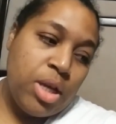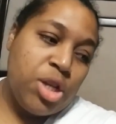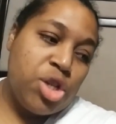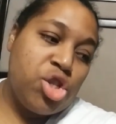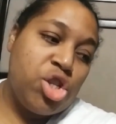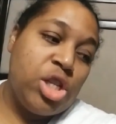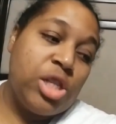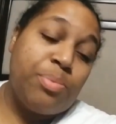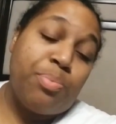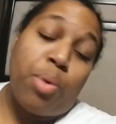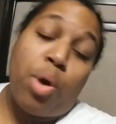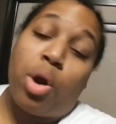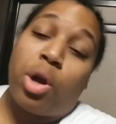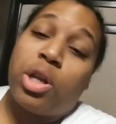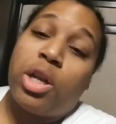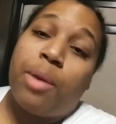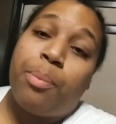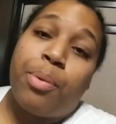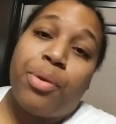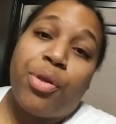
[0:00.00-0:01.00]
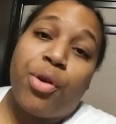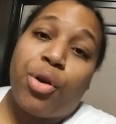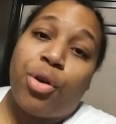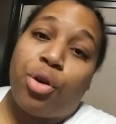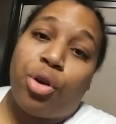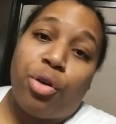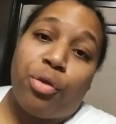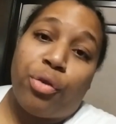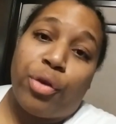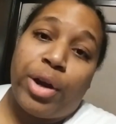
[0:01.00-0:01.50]
She's broken up with her
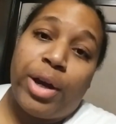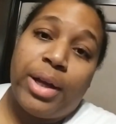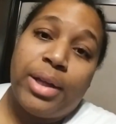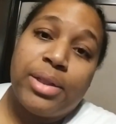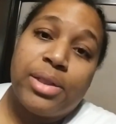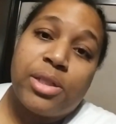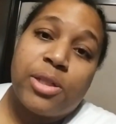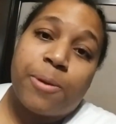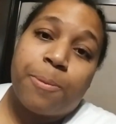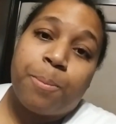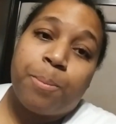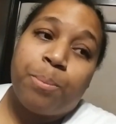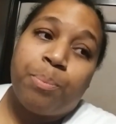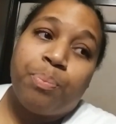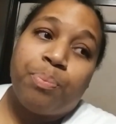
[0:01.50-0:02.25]
girlfriend,